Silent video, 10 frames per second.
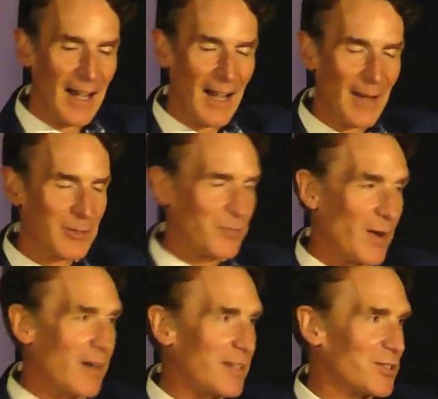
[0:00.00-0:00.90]
I was
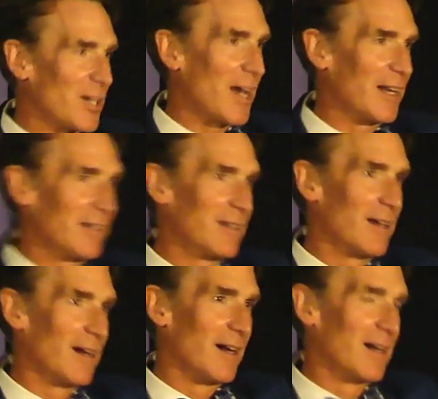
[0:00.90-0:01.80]
very excited
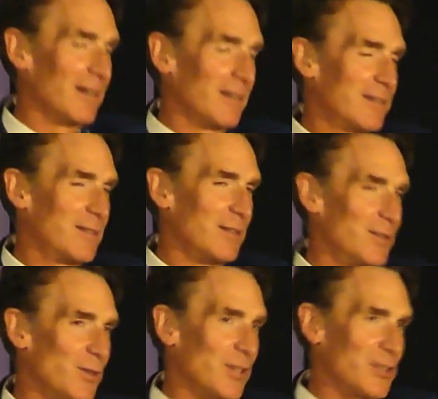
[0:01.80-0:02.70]
to
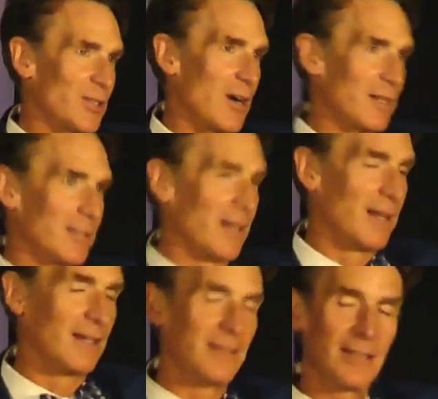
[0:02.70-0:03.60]
do this talk tonight
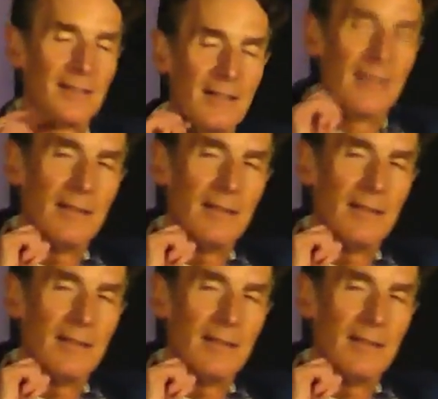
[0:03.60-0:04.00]
until